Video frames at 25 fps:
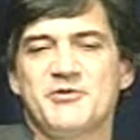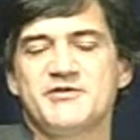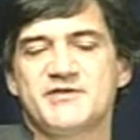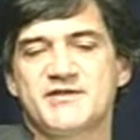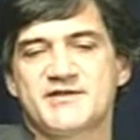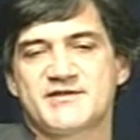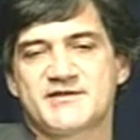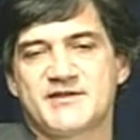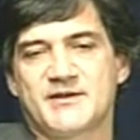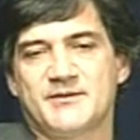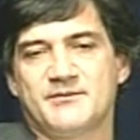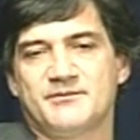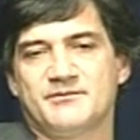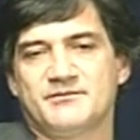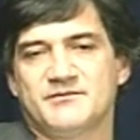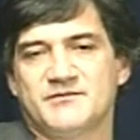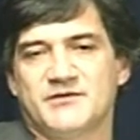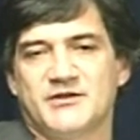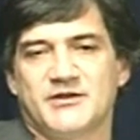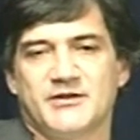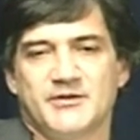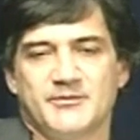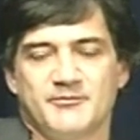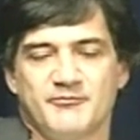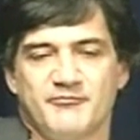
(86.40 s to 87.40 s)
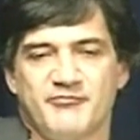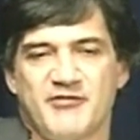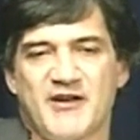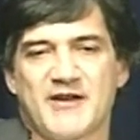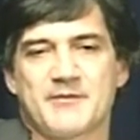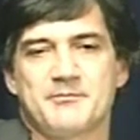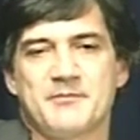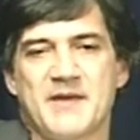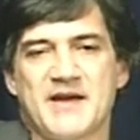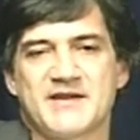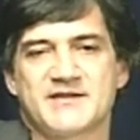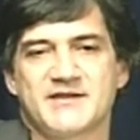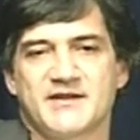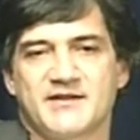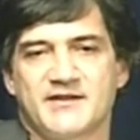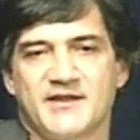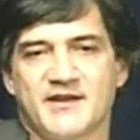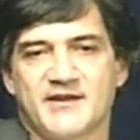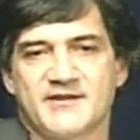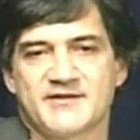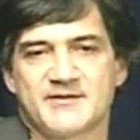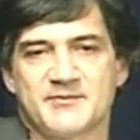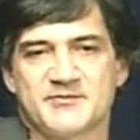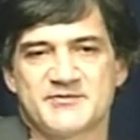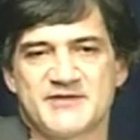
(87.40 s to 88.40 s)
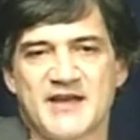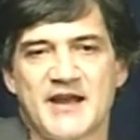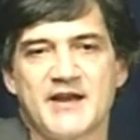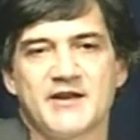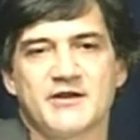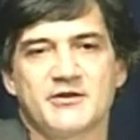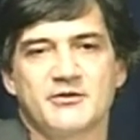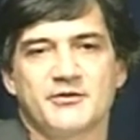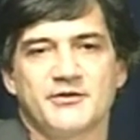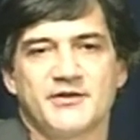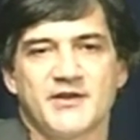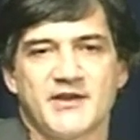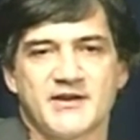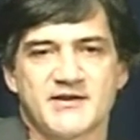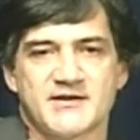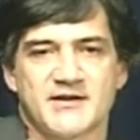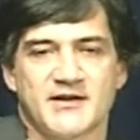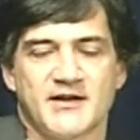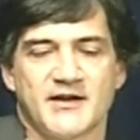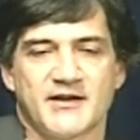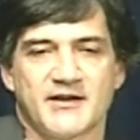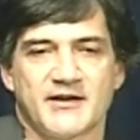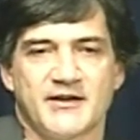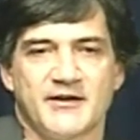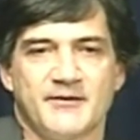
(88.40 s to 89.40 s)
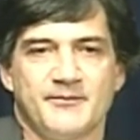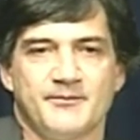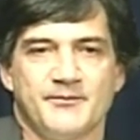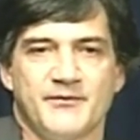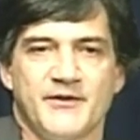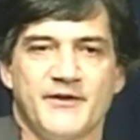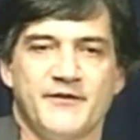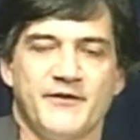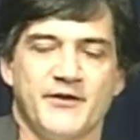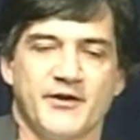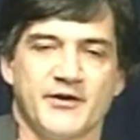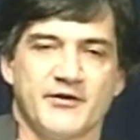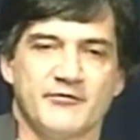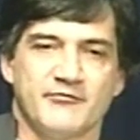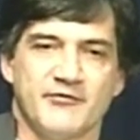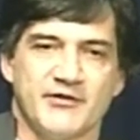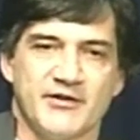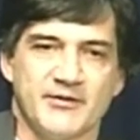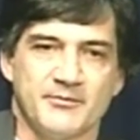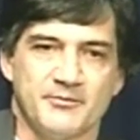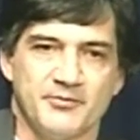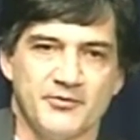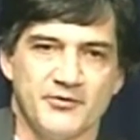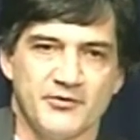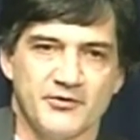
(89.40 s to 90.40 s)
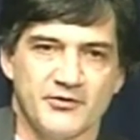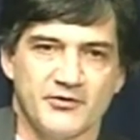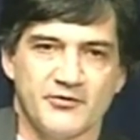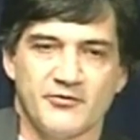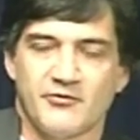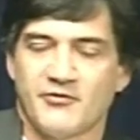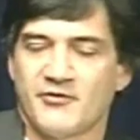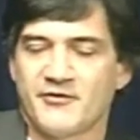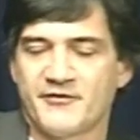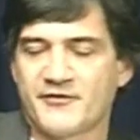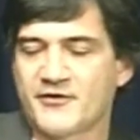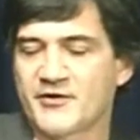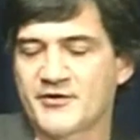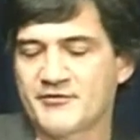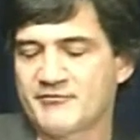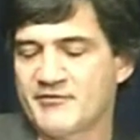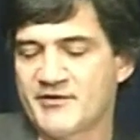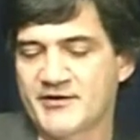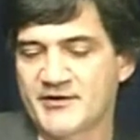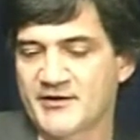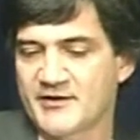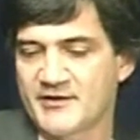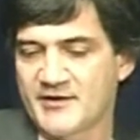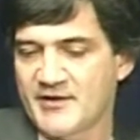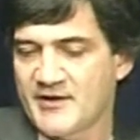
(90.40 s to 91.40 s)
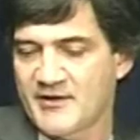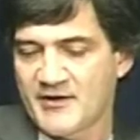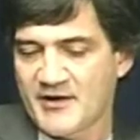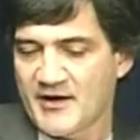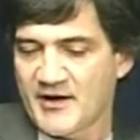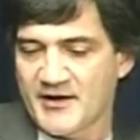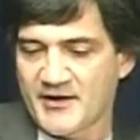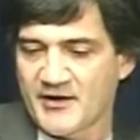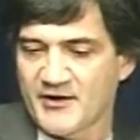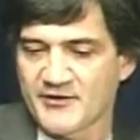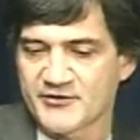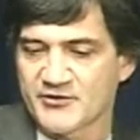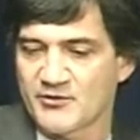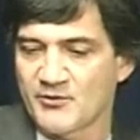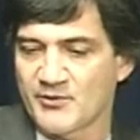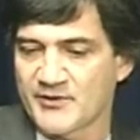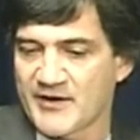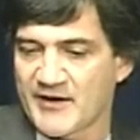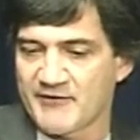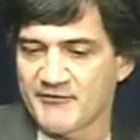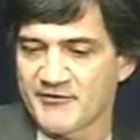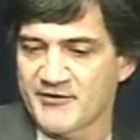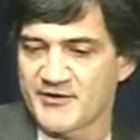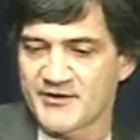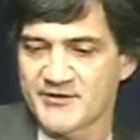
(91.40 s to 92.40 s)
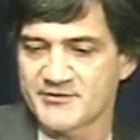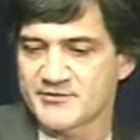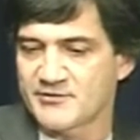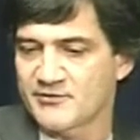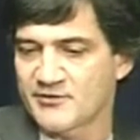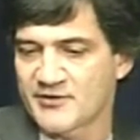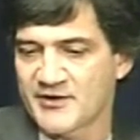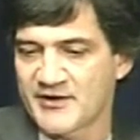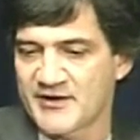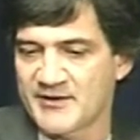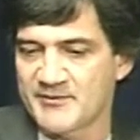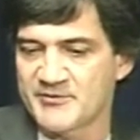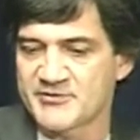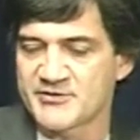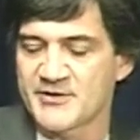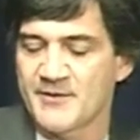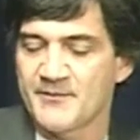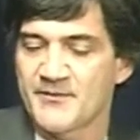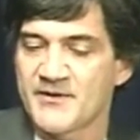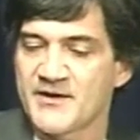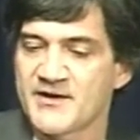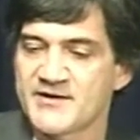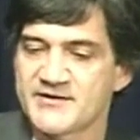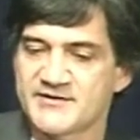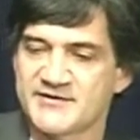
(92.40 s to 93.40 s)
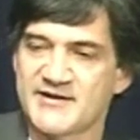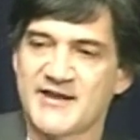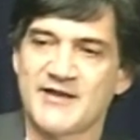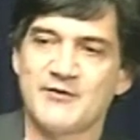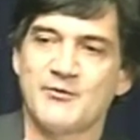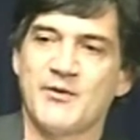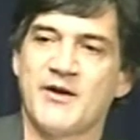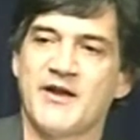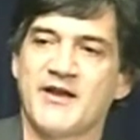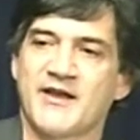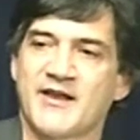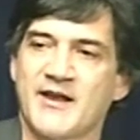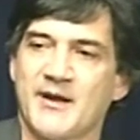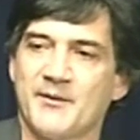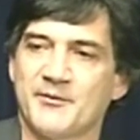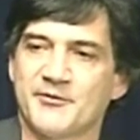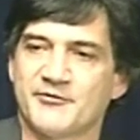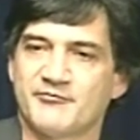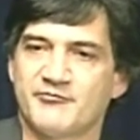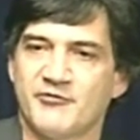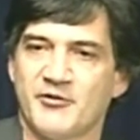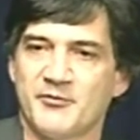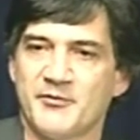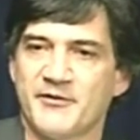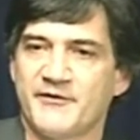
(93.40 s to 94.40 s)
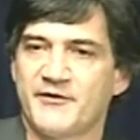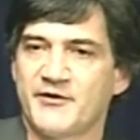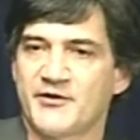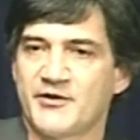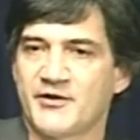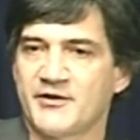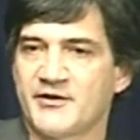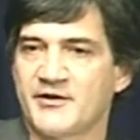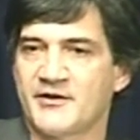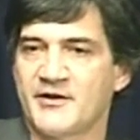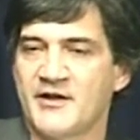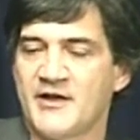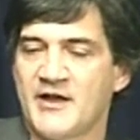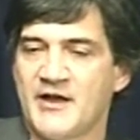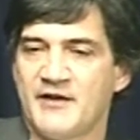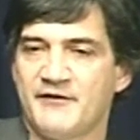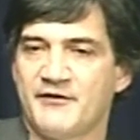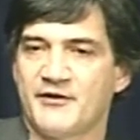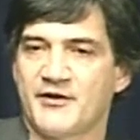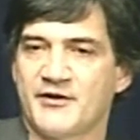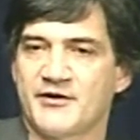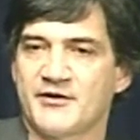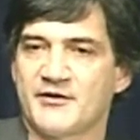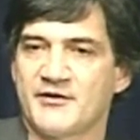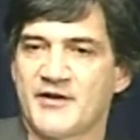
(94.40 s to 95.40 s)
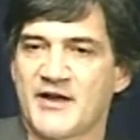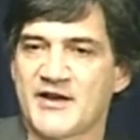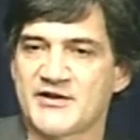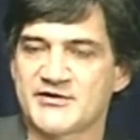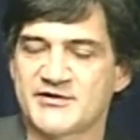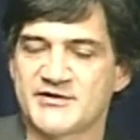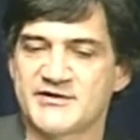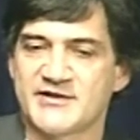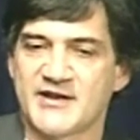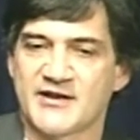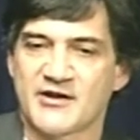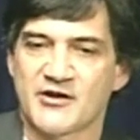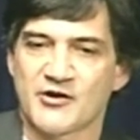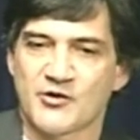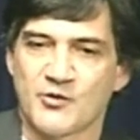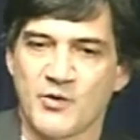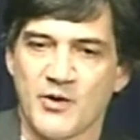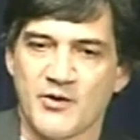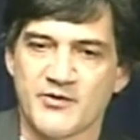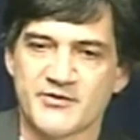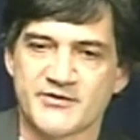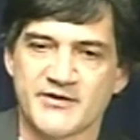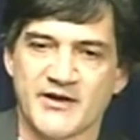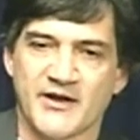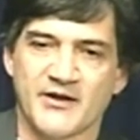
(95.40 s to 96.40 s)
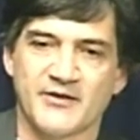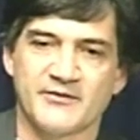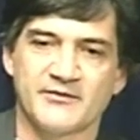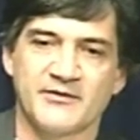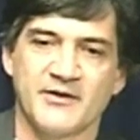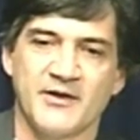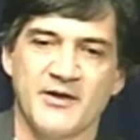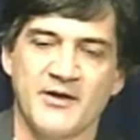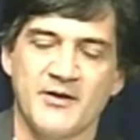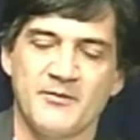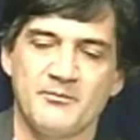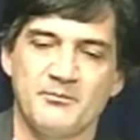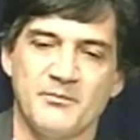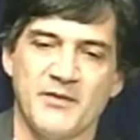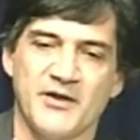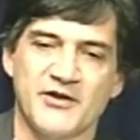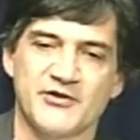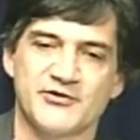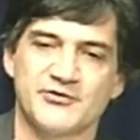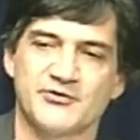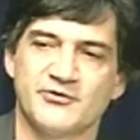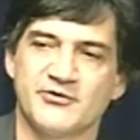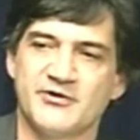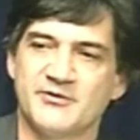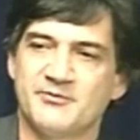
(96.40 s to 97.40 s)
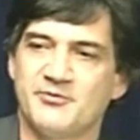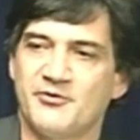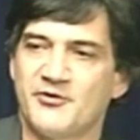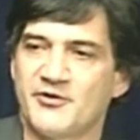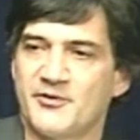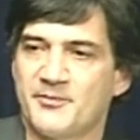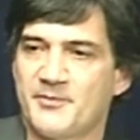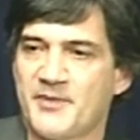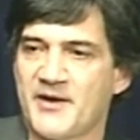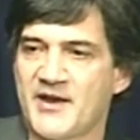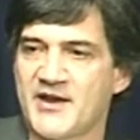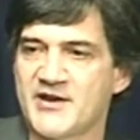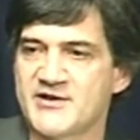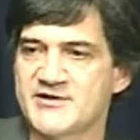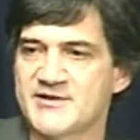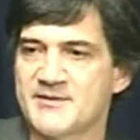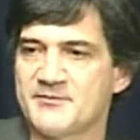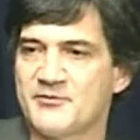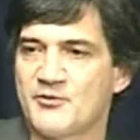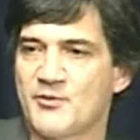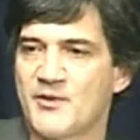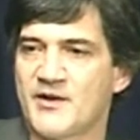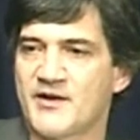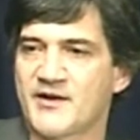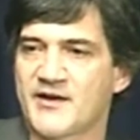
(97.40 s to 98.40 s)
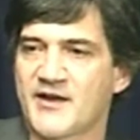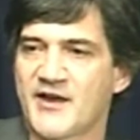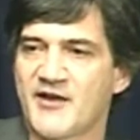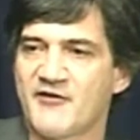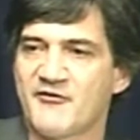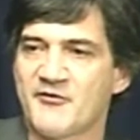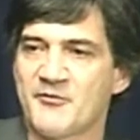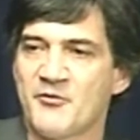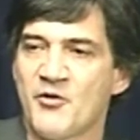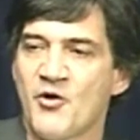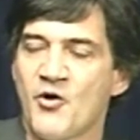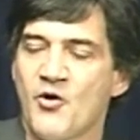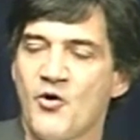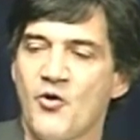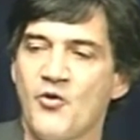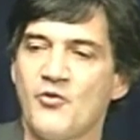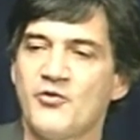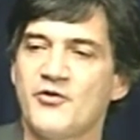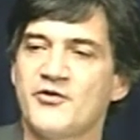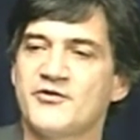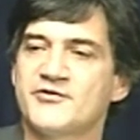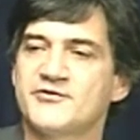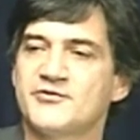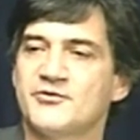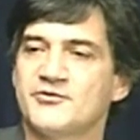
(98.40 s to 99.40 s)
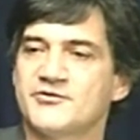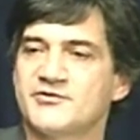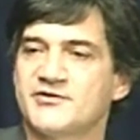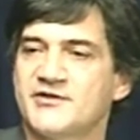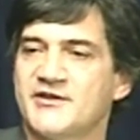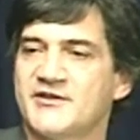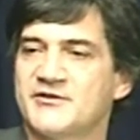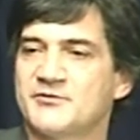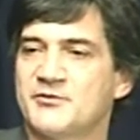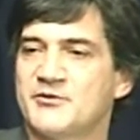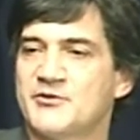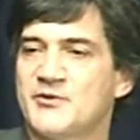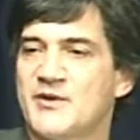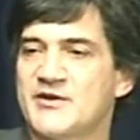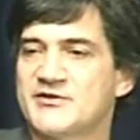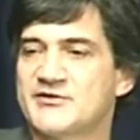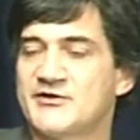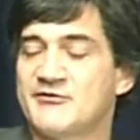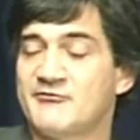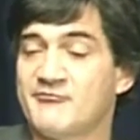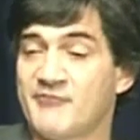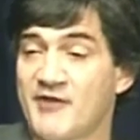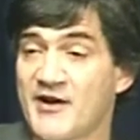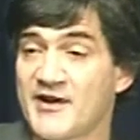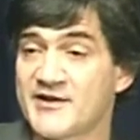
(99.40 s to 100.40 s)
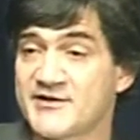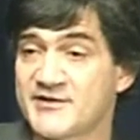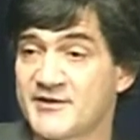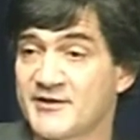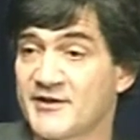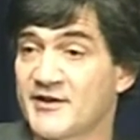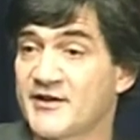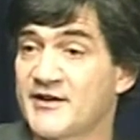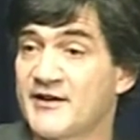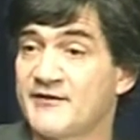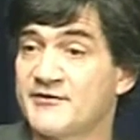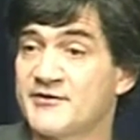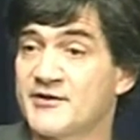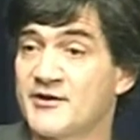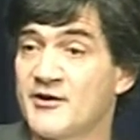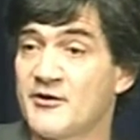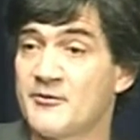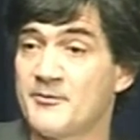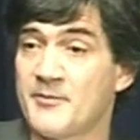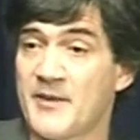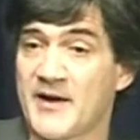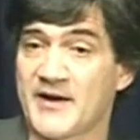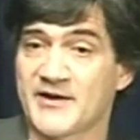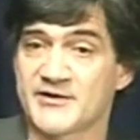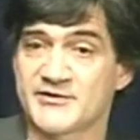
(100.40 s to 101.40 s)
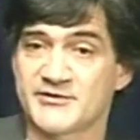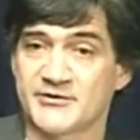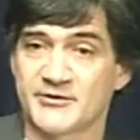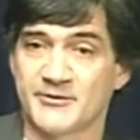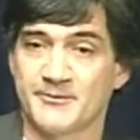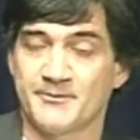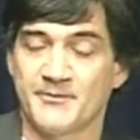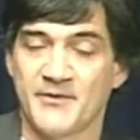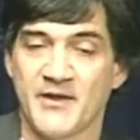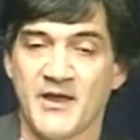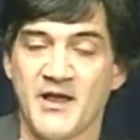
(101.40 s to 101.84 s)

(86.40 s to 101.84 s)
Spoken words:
There's some pragmatic things, some technical things like if you're going to read a book, or if you're going to read an article, whatever it is, look at an image, say where it comes from. If you're going to actually take a quote down, make sure you put the page number where it came from. All those sorts of things when you're actually writing, you're going to have to go back to.